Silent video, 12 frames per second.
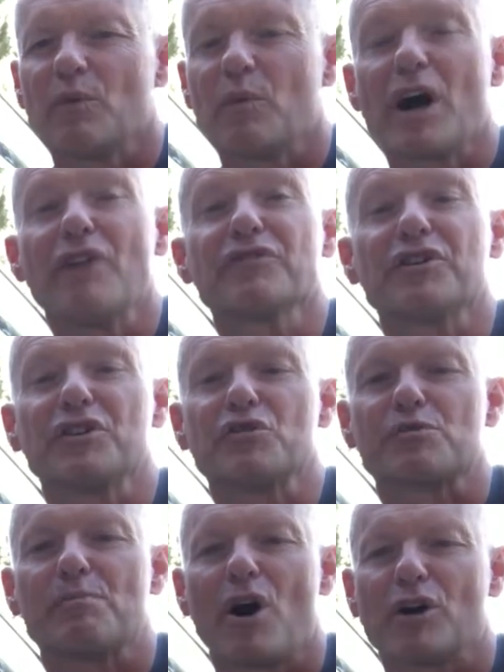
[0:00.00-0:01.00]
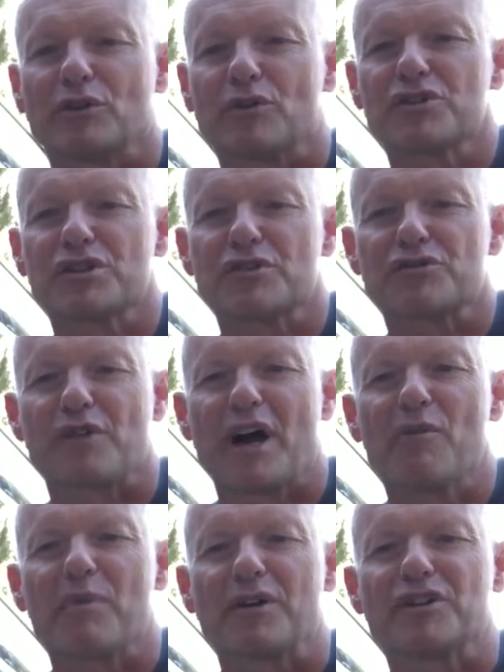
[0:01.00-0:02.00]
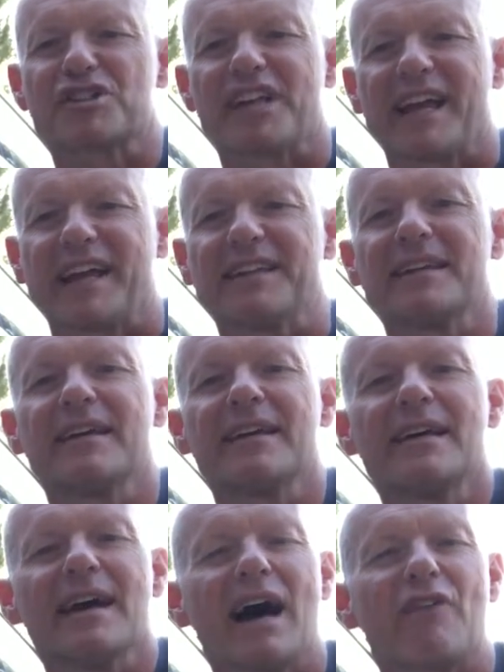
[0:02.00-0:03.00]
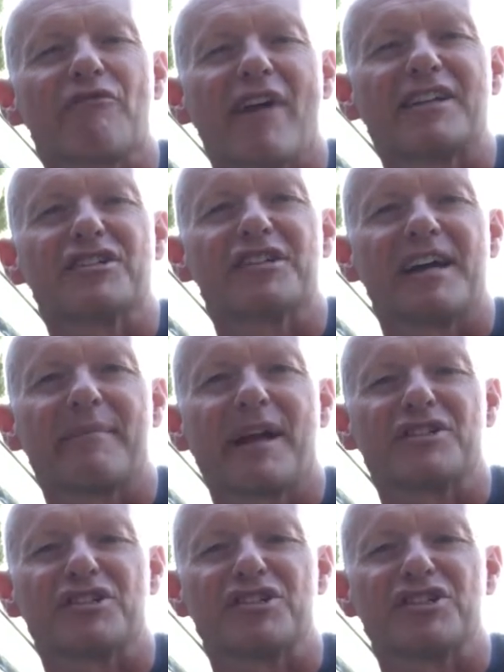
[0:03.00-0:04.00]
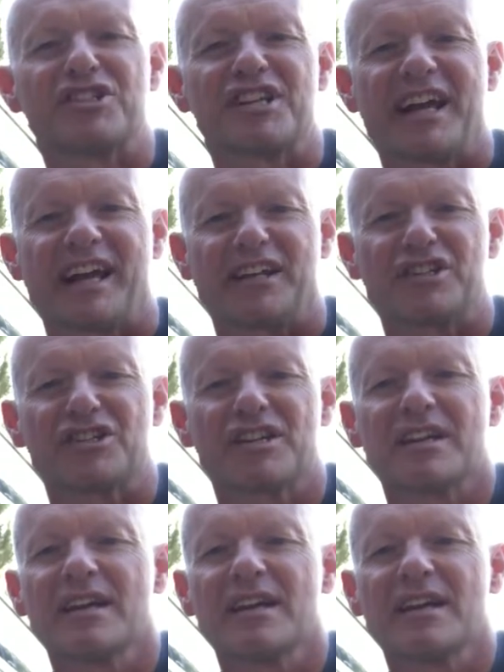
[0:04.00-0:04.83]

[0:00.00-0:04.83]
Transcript: we often use models to help understand how fracture dimensions change